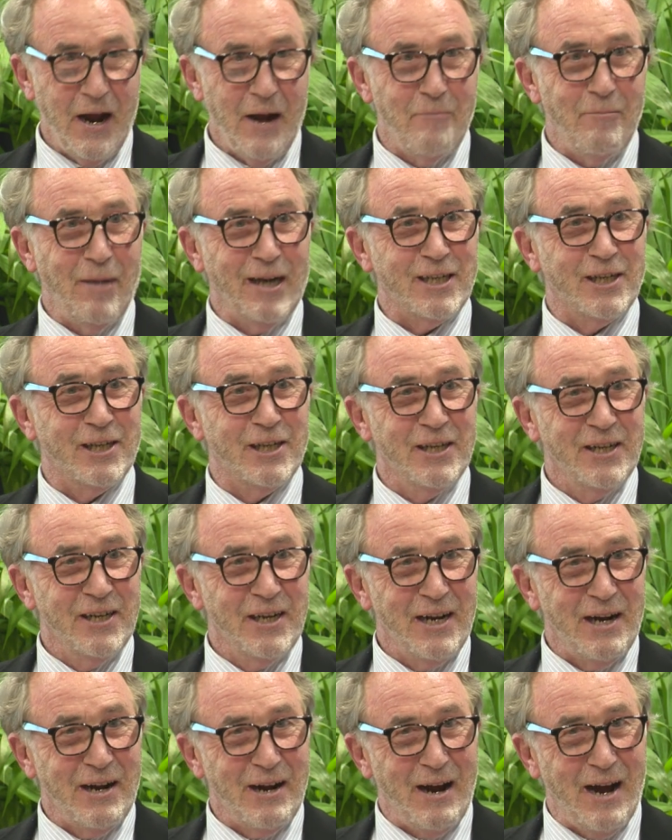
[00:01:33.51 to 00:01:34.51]
Much
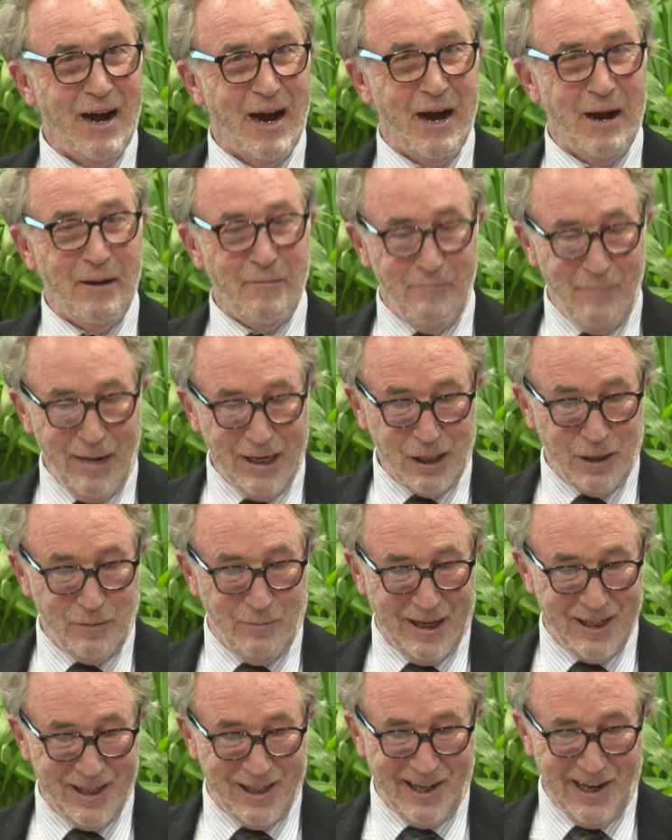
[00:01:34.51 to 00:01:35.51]

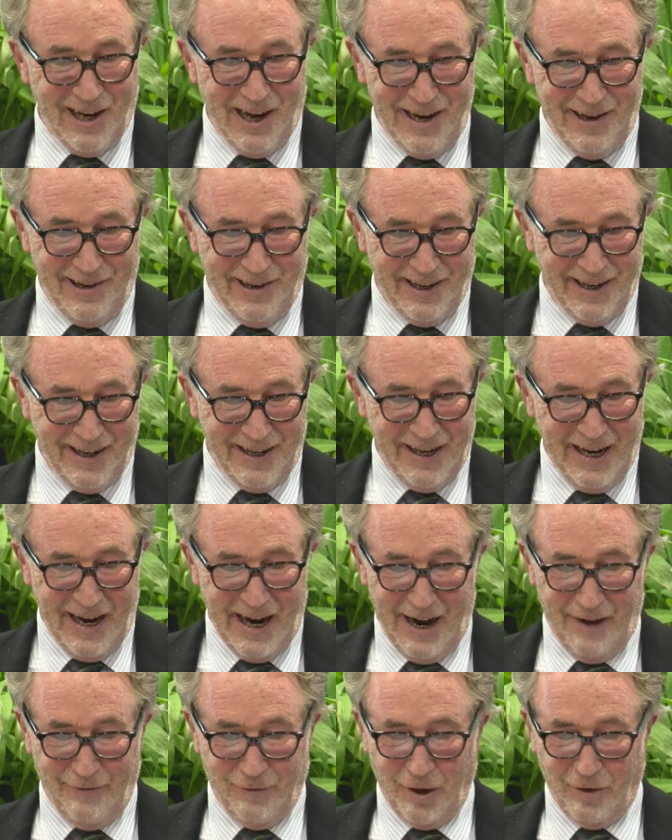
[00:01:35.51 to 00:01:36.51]
later,
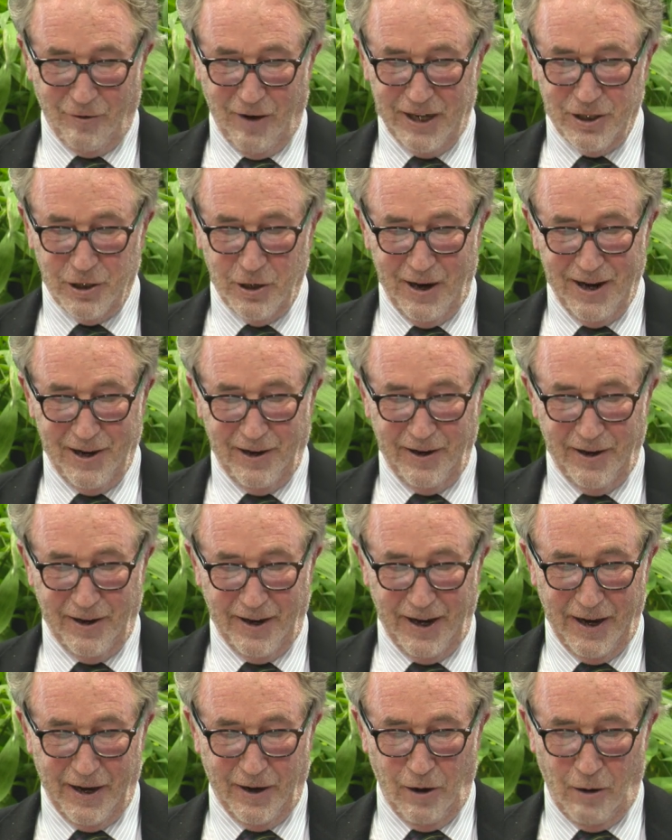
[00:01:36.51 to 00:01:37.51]
after graduating
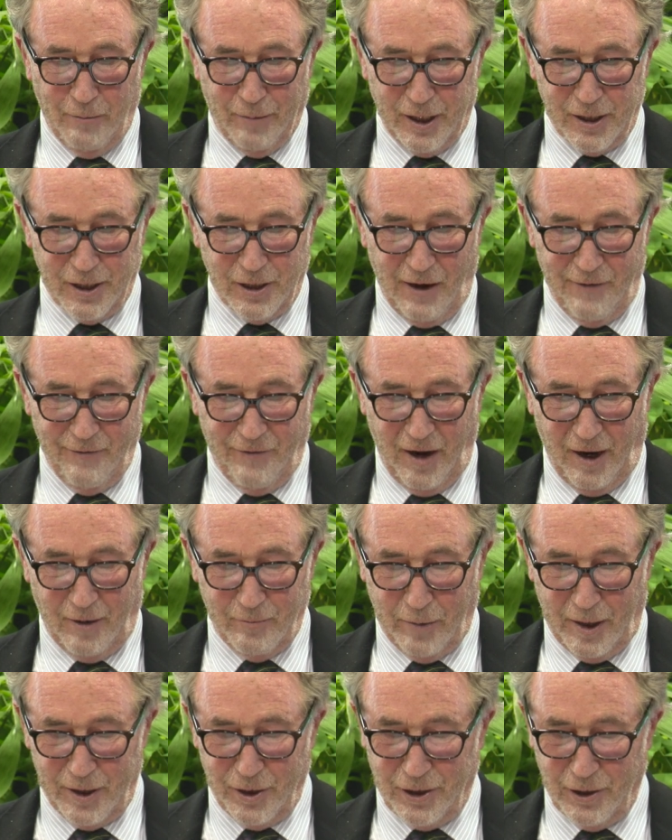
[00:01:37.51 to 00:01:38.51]
in economics, I
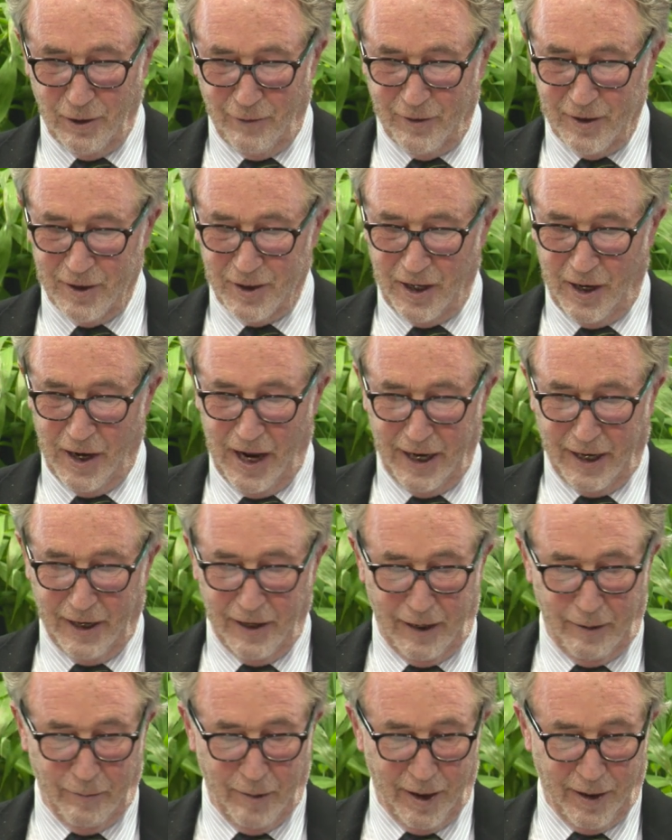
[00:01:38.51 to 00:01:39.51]
found myself as an
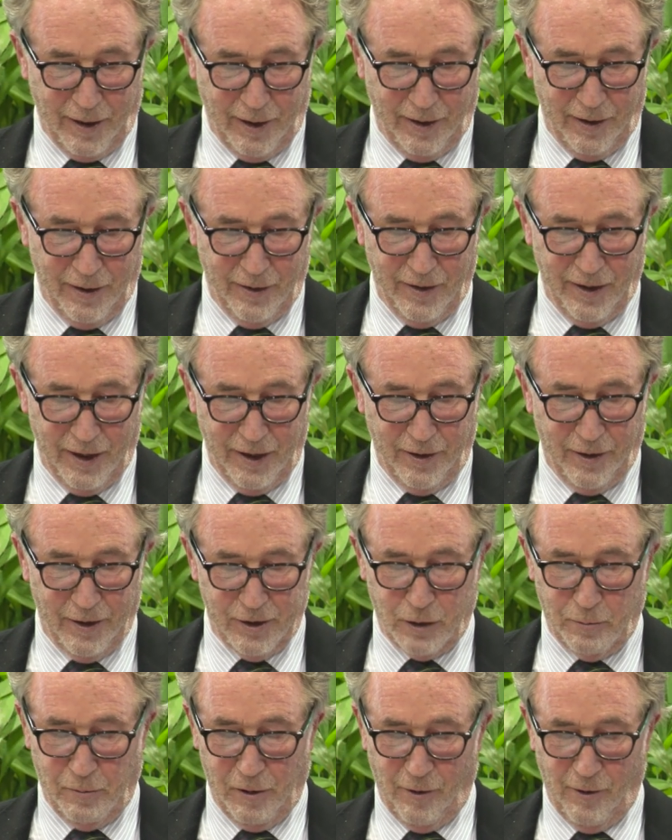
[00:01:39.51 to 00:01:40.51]
academic in the
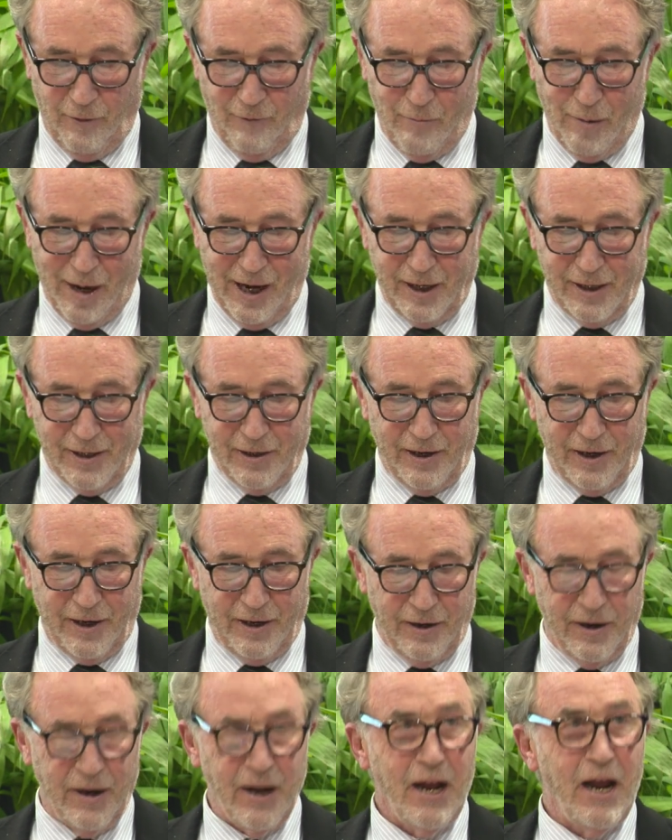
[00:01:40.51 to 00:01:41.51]
discipline of
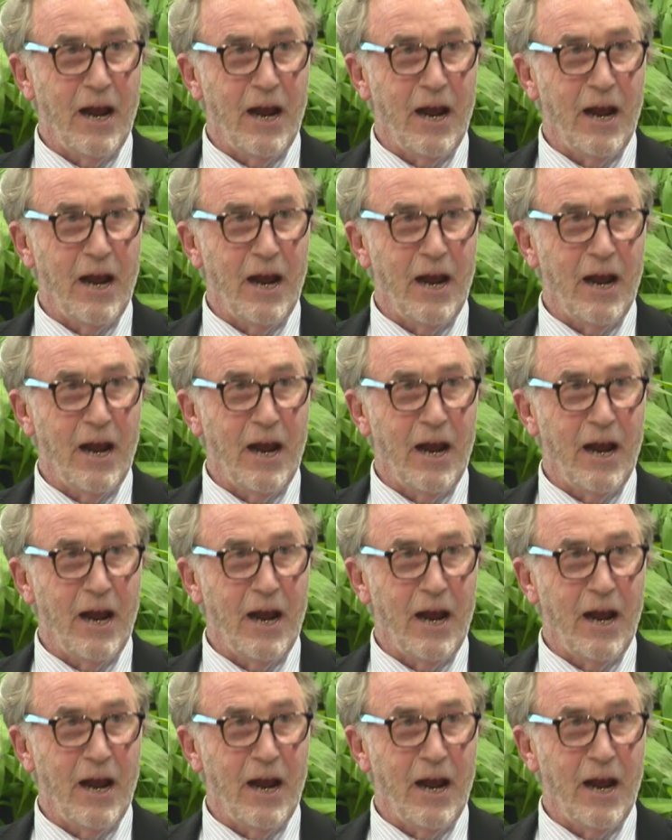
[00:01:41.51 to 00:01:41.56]
marketing.